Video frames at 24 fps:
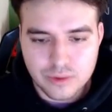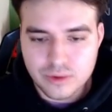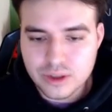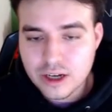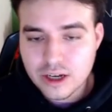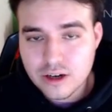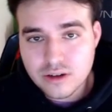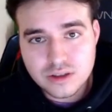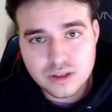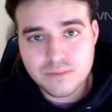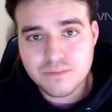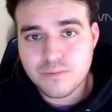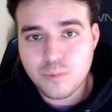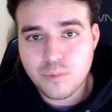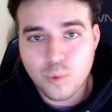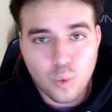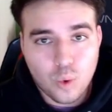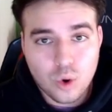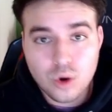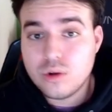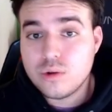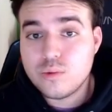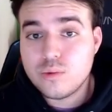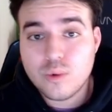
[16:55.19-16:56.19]
There's a
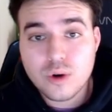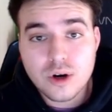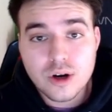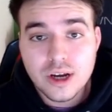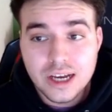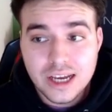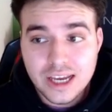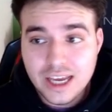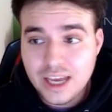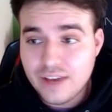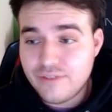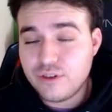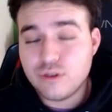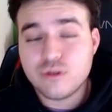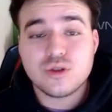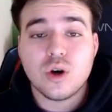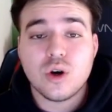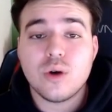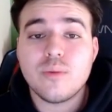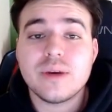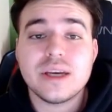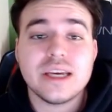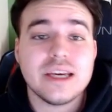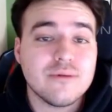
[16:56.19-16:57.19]
world where if you
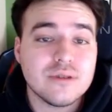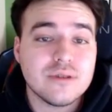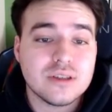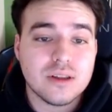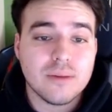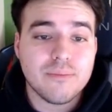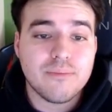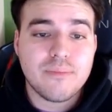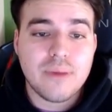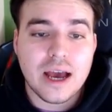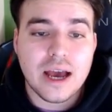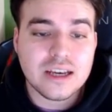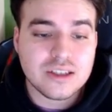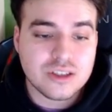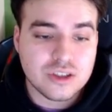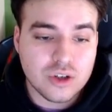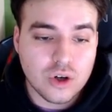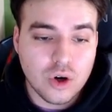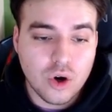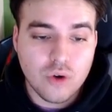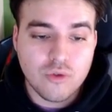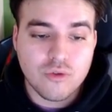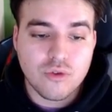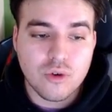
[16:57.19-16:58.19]
told me he was the best
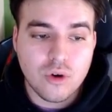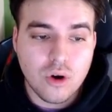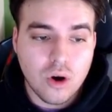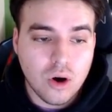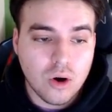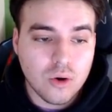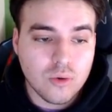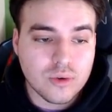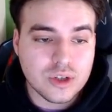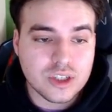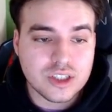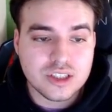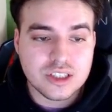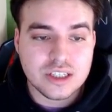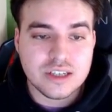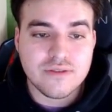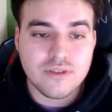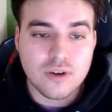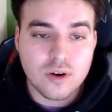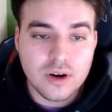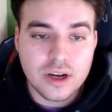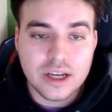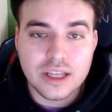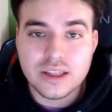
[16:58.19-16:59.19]
overall
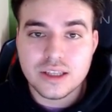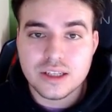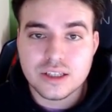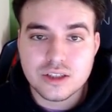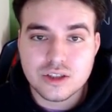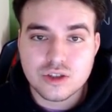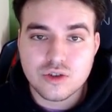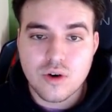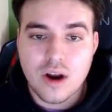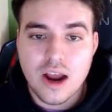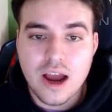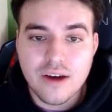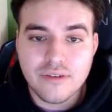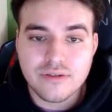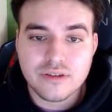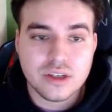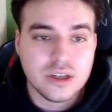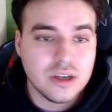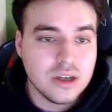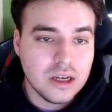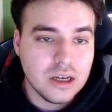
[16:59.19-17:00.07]
receiver in this draft,